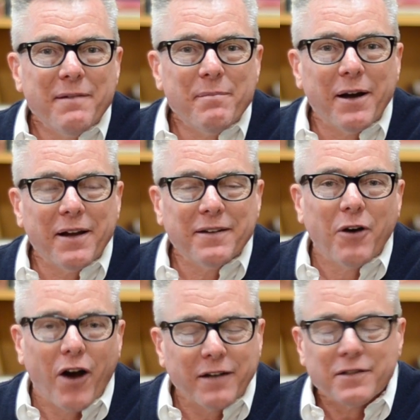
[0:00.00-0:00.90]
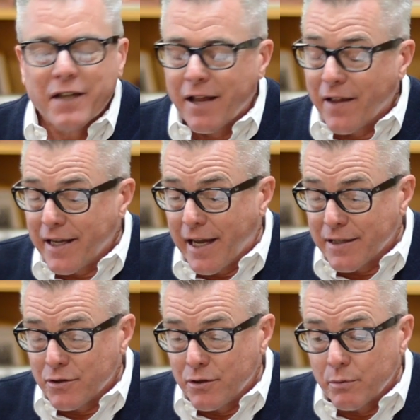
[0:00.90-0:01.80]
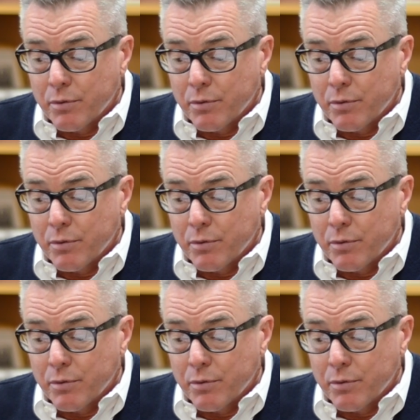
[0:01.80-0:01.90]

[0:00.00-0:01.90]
But no, honestly, I like cats too.